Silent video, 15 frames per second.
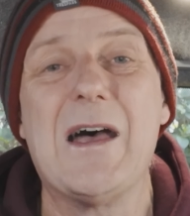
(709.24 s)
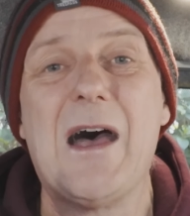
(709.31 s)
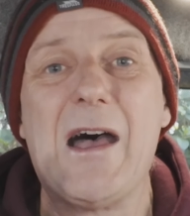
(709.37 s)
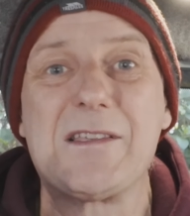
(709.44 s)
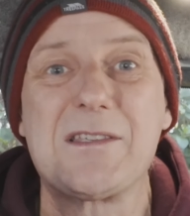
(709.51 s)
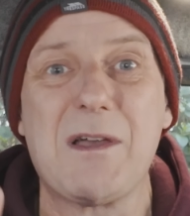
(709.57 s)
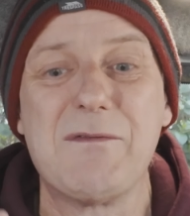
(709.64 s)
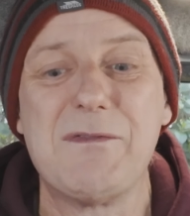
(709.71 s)

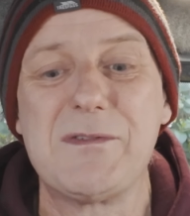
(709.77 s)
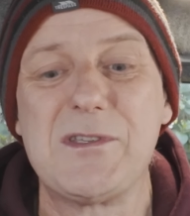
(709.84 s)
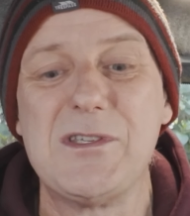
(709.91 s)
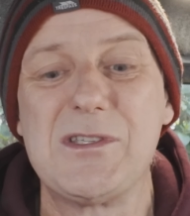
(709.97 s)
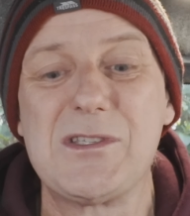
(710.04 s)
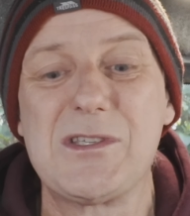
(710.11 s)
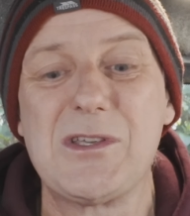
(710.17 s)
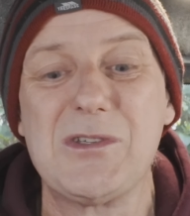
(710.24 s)
as I've
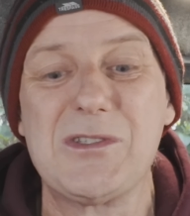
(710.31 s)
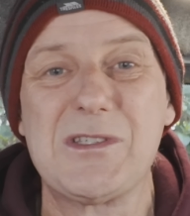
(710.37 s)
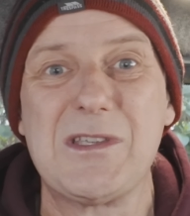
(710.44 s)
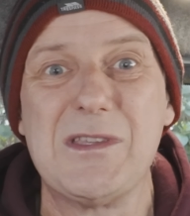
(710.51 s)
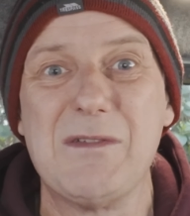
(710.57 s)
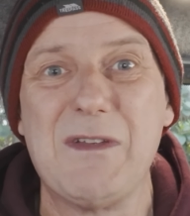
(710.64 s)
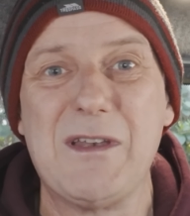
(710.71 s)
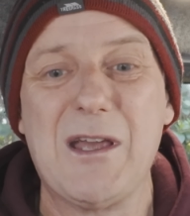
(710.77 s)
discussed
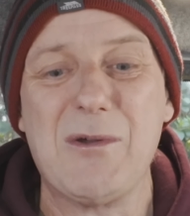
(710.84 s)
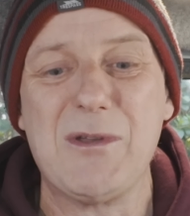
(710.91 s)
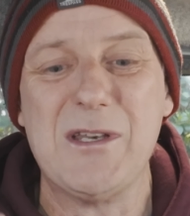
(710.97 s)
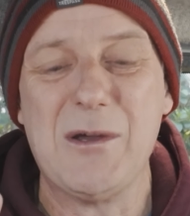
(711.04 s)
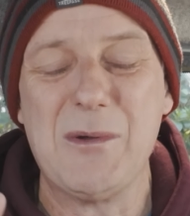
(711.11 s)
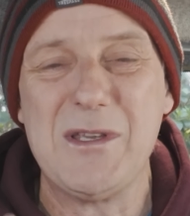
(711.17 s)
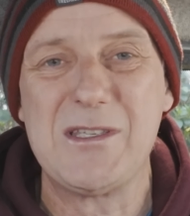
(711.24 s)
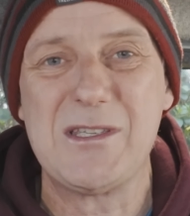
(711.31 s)
in the video, you
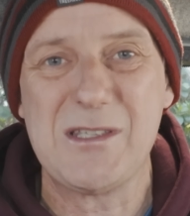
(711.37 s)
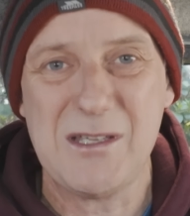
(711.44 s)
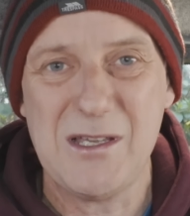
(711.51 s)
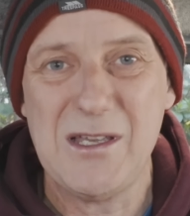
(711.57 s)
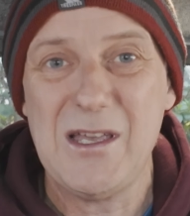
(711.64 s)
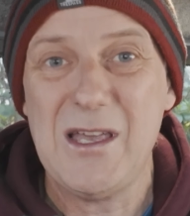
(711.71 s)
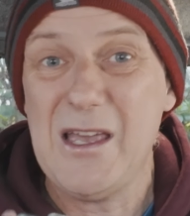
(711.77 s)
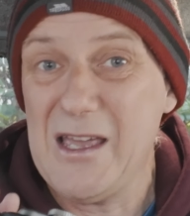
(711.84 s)
know,
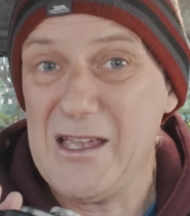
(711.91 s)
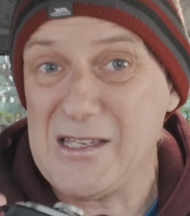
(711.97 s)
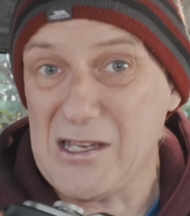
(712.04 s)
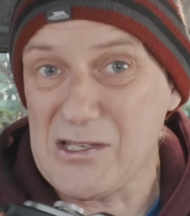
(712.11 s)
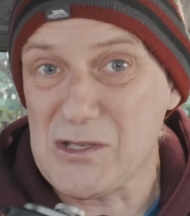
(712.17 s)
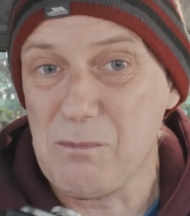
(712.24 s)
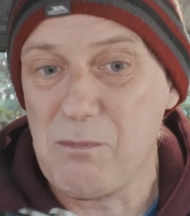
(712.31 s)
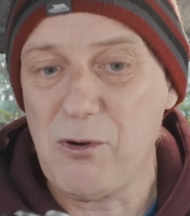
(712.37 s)
it
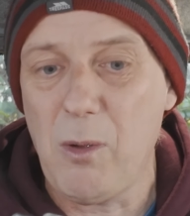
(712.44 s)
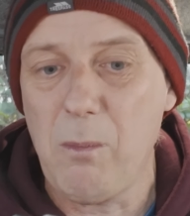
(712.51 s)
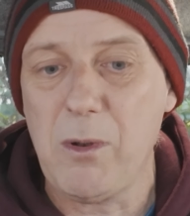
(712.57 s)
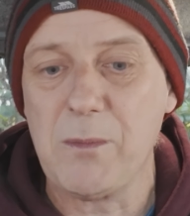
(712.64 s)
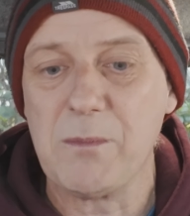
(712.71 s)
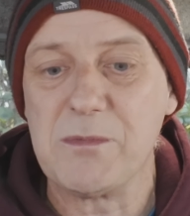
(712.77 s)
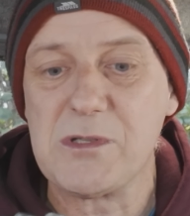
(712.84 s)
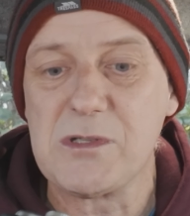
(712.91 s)
has some
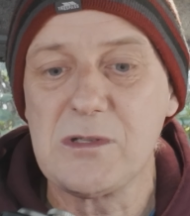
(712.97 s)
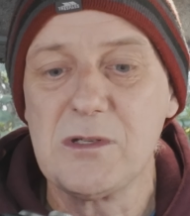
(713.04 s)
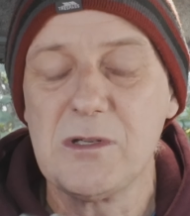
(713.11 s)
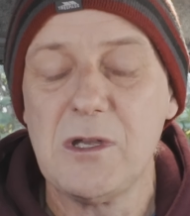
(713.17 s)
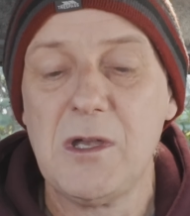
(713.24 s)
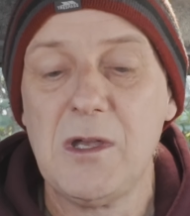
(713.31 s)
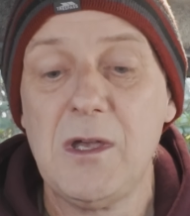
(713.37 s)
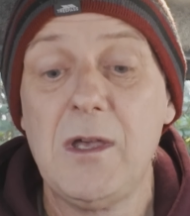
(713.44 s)
problems.
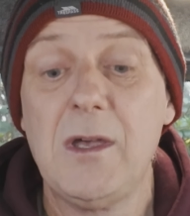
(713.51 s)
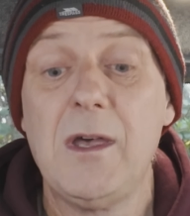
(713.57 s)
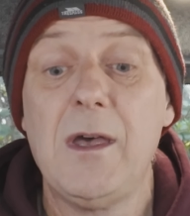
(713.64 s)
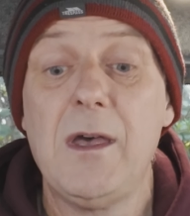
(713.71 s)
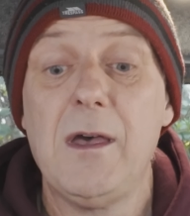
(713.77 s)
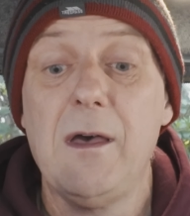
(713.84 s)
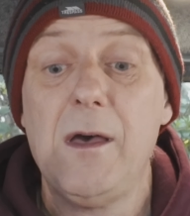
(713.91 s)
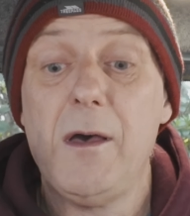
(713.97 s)

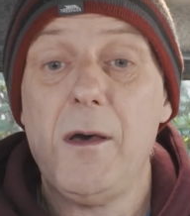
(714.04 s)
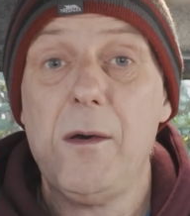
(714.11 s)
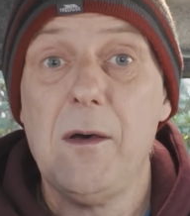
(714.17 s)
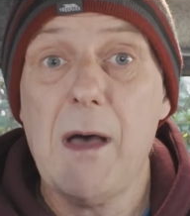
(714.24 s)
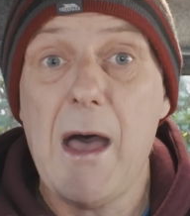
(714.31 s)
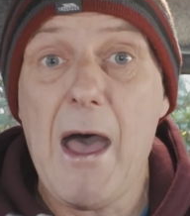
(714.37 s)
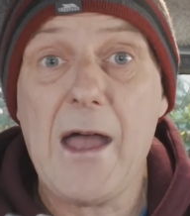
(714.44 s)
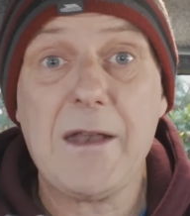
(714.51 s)

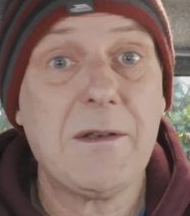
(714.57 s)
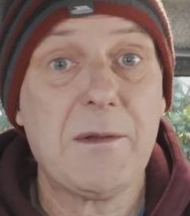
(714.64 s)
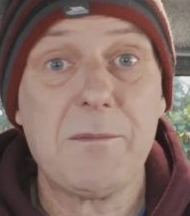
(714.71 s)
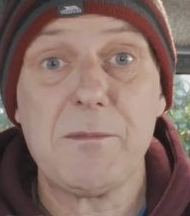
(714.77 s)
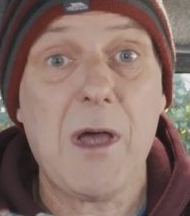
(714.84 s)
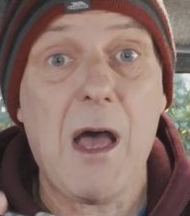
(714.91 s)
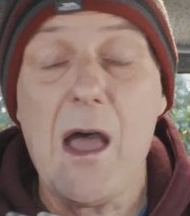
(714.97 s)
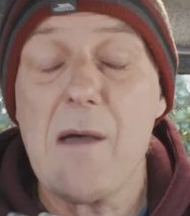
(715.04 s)
And
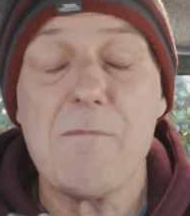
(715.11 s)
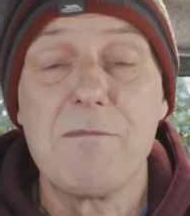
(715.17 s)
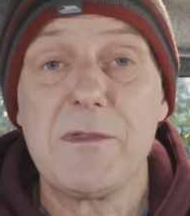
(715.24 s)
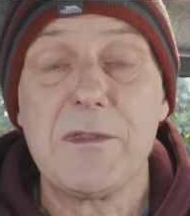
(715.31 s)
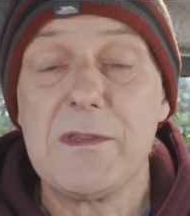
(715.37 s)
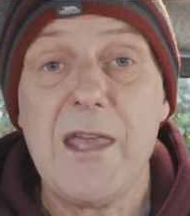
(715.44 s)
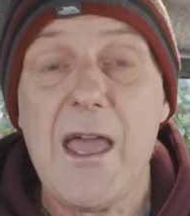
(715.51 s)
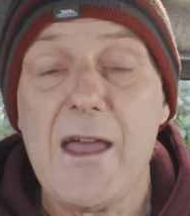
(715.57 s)

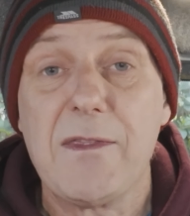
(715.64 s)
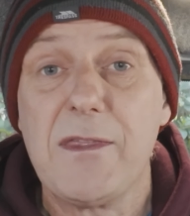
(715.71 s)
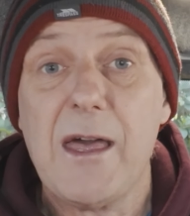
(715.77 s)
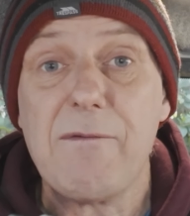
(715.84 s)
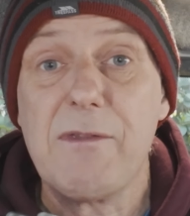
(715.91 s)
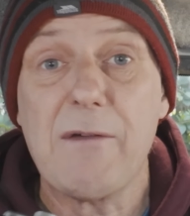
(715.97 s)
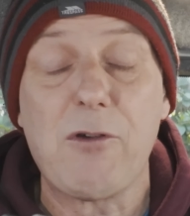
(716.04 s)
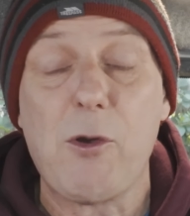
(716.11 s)
yeah,
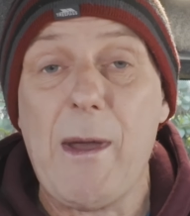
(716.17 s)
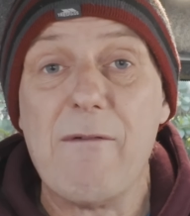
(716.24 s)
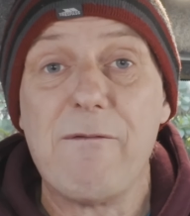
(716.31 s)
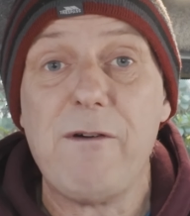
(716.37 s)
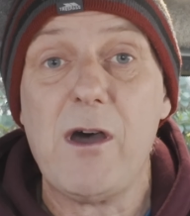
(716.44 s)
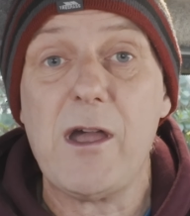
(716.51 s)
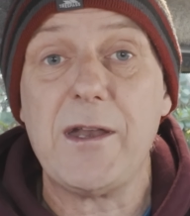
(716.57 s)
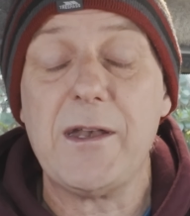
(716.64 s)
they've come out
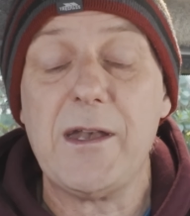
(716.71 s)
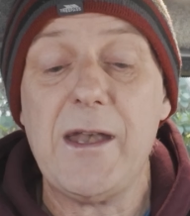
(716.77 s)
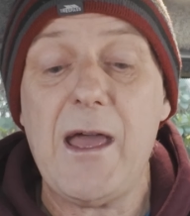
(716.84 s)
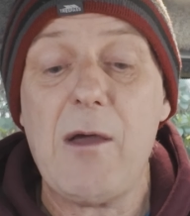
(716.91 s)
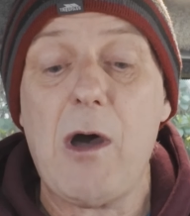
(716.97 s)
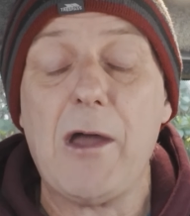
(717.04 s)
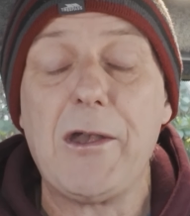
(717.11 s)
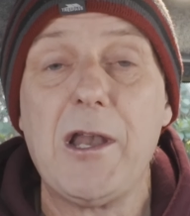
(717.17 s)
fine.
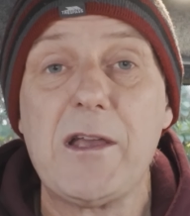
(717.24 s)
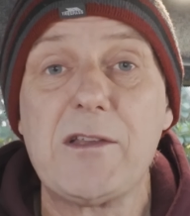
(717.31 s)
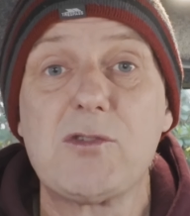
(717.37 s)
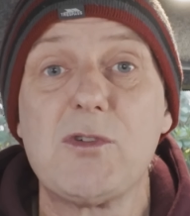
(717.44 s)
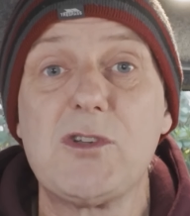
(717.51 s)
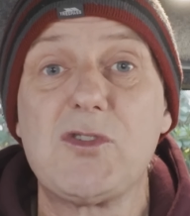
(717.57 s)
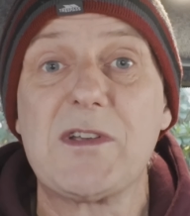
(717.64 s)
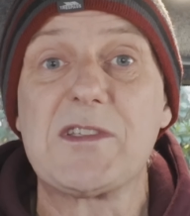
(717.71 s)
Now, I'd like
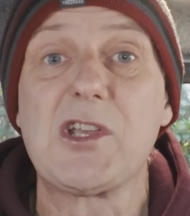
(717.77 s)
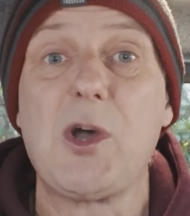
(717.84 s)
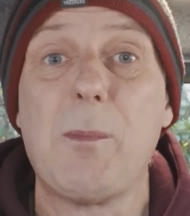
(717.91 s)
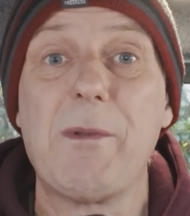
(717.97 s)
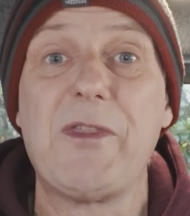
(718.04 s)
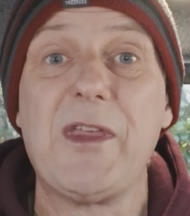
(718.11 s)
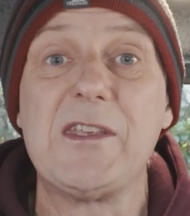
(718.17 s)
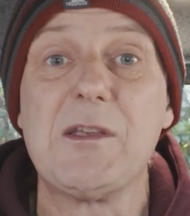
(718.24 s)
to address a
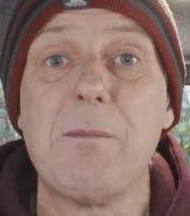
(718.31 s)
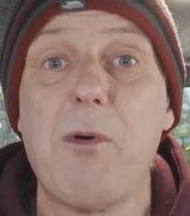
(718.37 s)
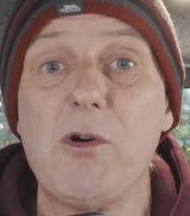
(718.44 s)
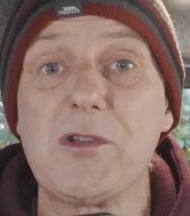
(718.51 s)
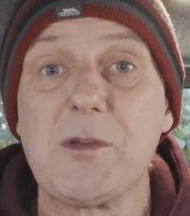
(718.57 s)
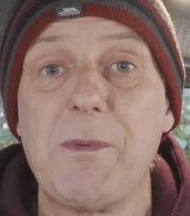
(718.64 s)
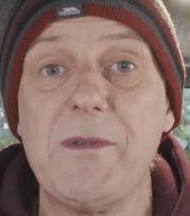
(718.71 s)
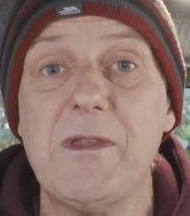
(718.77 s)
couple of things I
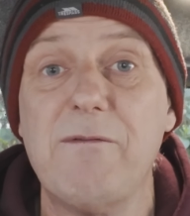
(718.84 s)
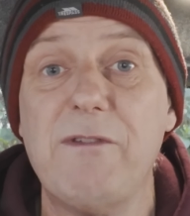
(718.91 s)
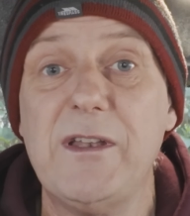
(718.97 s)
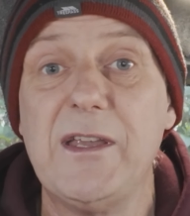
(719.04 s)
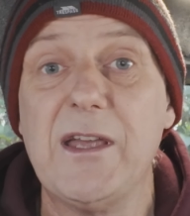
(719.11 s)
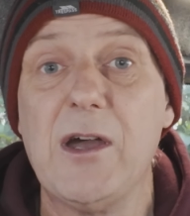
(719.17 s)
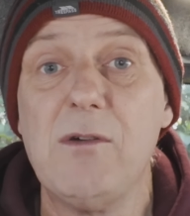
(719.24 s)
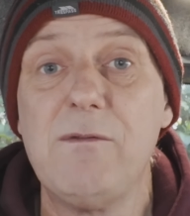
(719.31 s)
brought up in the
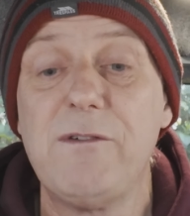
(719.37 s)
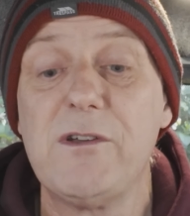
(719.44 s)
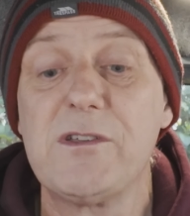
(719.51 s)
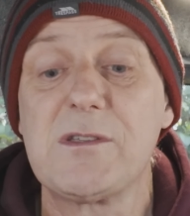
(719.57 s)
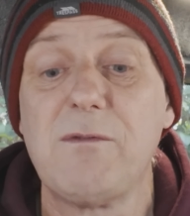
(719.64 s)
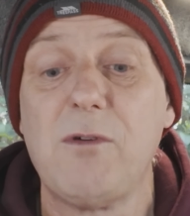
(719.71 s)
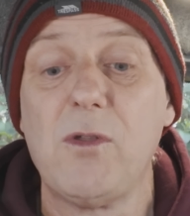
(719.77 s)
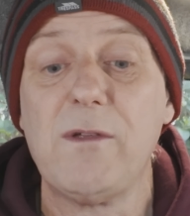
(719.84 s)
video.
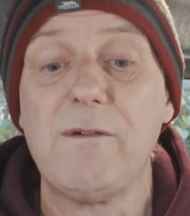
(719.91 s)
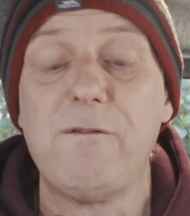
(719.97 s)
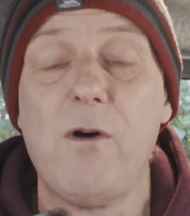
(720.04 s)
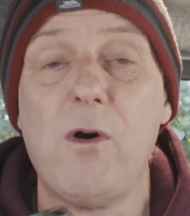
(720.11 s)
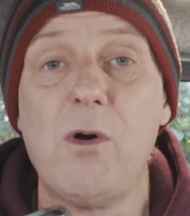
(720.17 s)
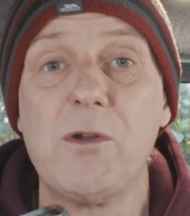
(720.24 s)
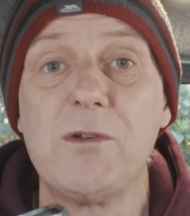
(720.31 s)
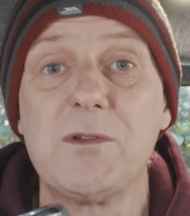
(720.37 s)
First of all, the
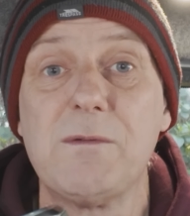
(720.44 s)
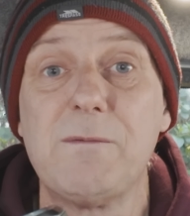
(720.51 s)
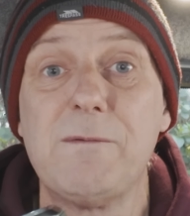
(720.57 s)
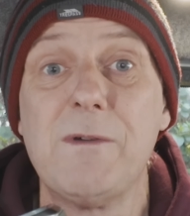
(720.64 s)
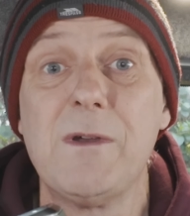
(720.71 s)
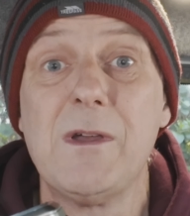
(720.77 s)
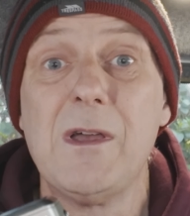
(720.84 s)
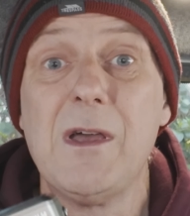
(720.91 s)

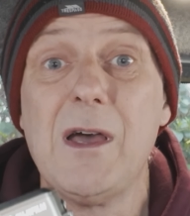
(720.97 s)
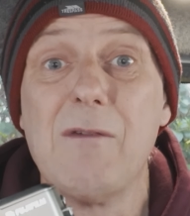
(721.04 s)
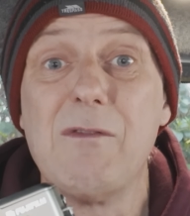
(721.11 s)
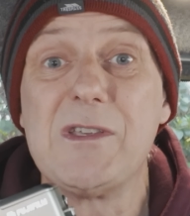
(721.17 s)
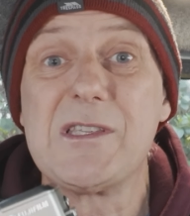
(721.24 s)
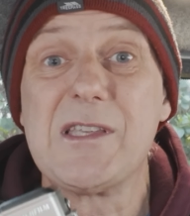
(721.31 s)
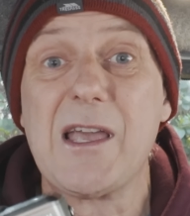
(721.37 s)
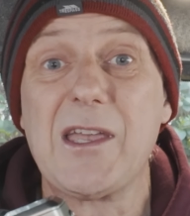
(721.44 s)
400th of
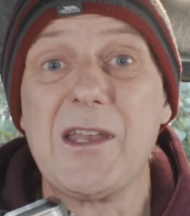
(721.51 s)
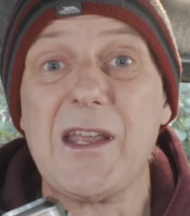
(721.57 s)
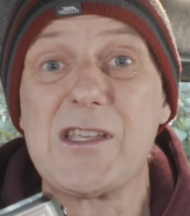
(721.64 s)
a second